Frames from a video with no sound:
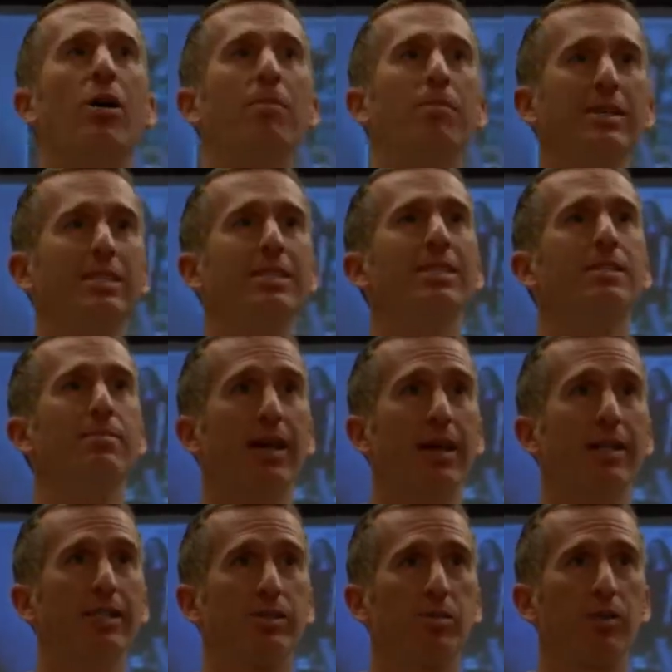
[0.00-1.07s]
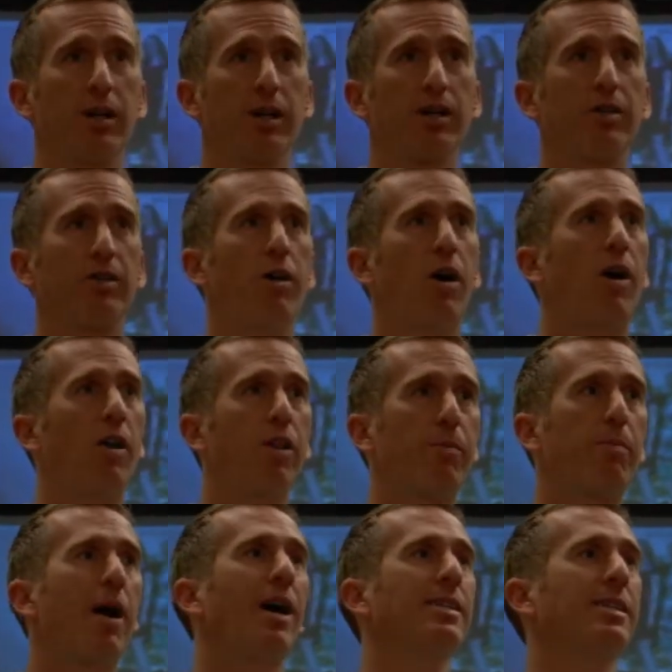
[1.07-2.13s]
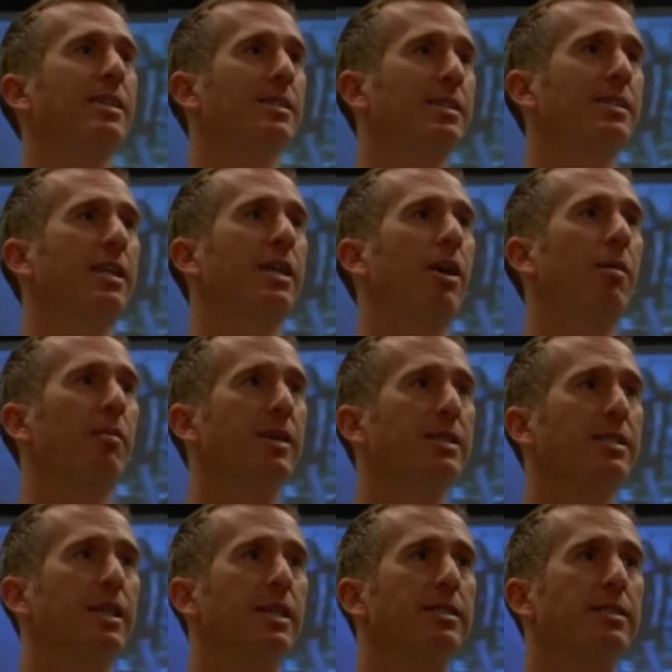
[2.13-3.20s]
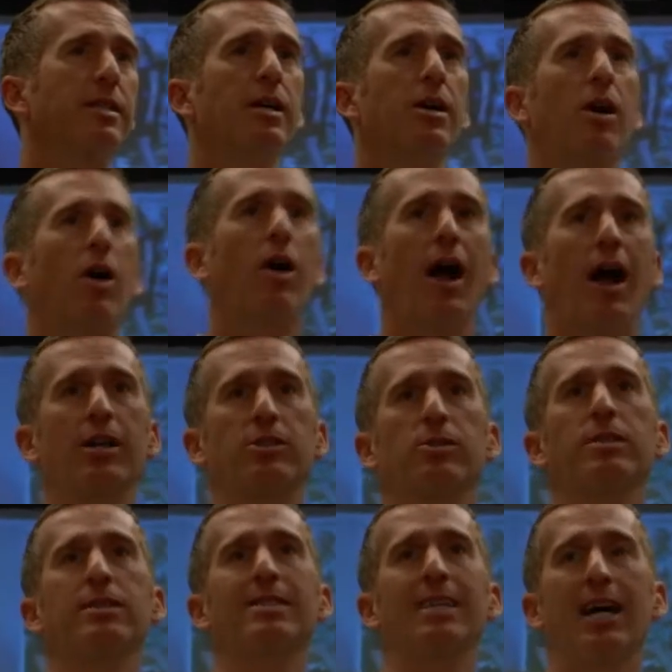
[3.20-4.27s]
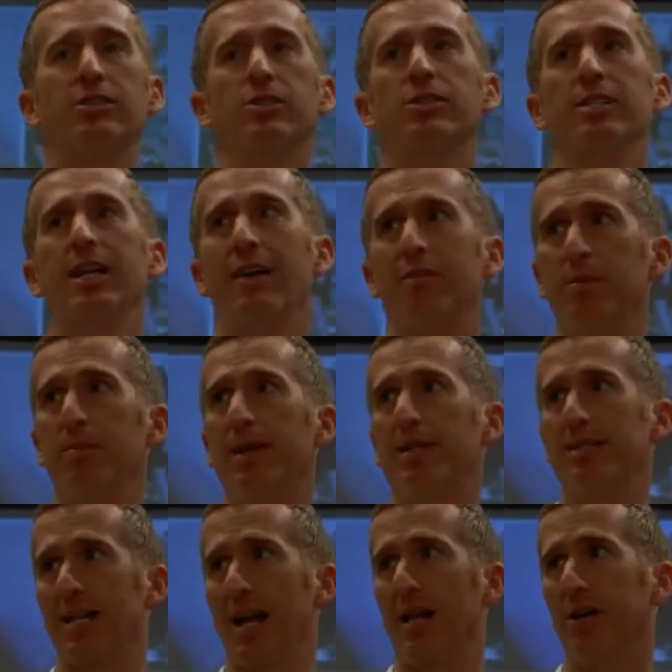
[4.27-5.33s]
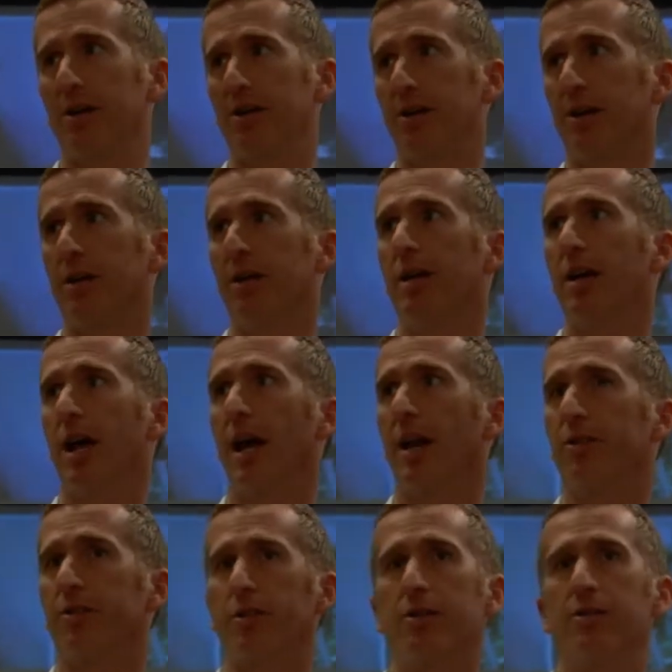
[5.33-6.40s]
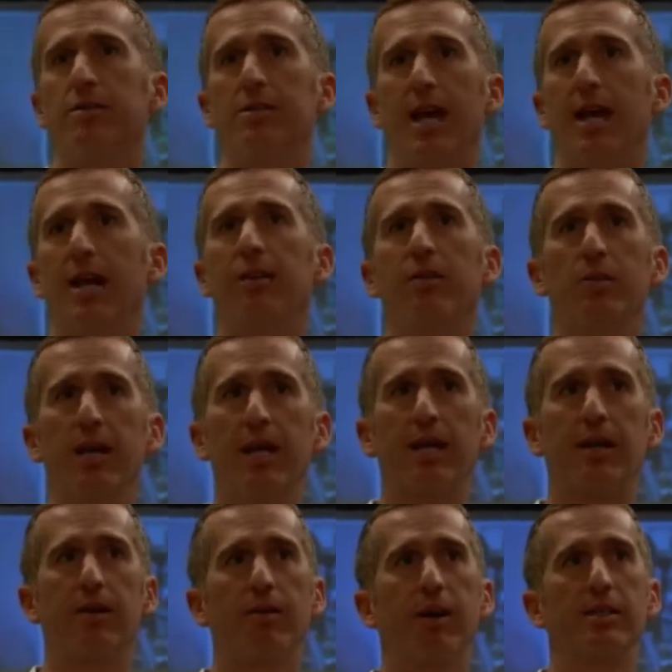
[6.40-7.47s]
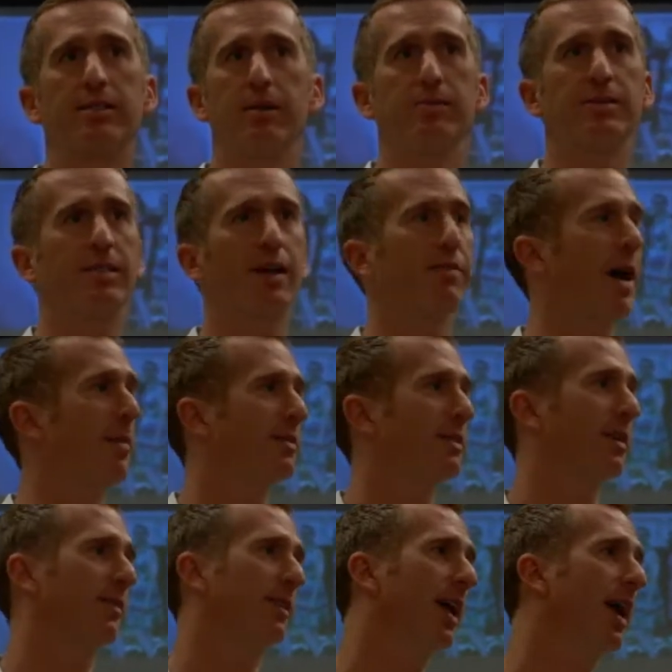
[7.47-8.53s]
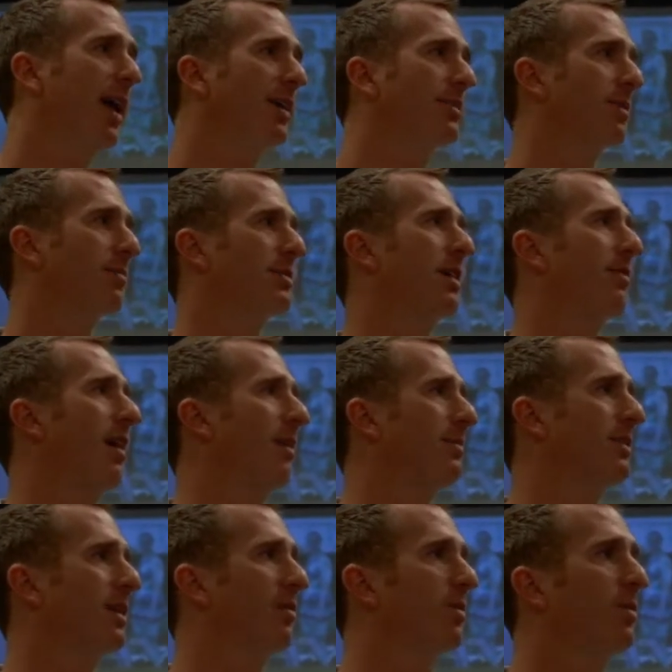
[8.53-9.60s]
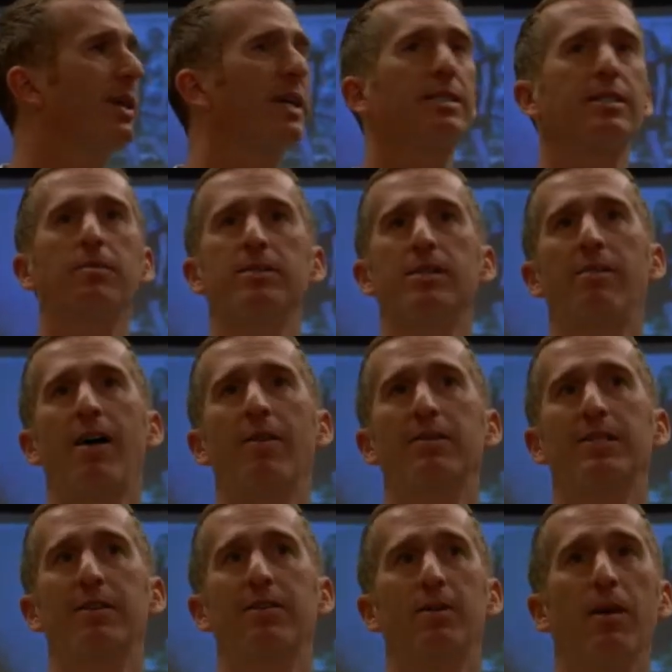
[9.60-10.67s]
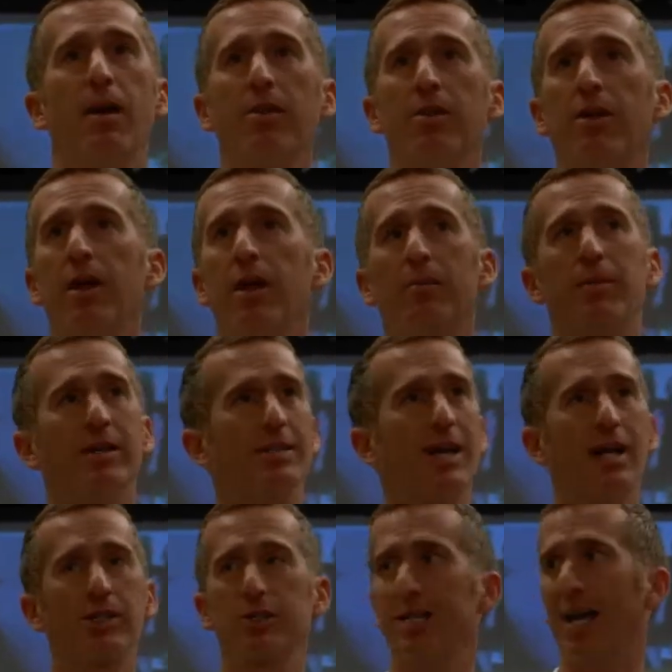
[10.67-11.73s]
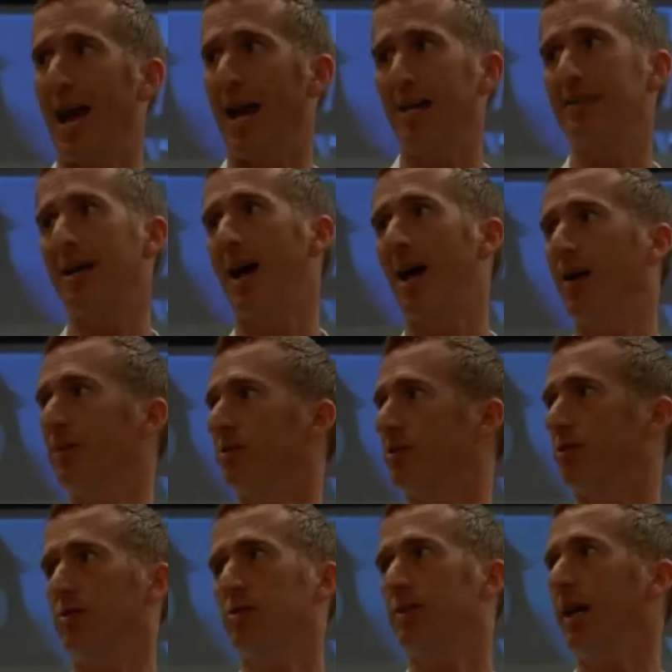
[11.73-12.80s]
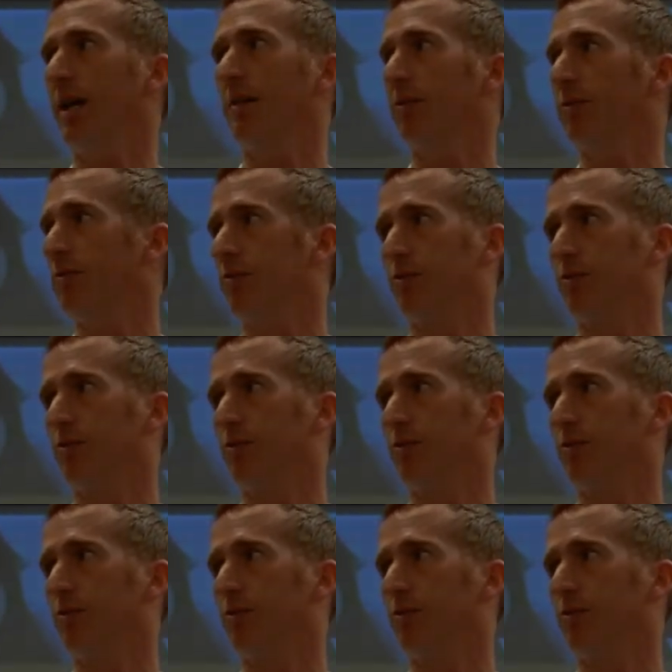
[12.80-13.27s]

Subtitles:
business maintenance work, all the processes in our business are actually scheduled in everybody's calendar at a certain day of the week, right? Some stuff happens every day, some stuff happens every week, some stuff happens every month, but it's actually at a time. It's Tuesday at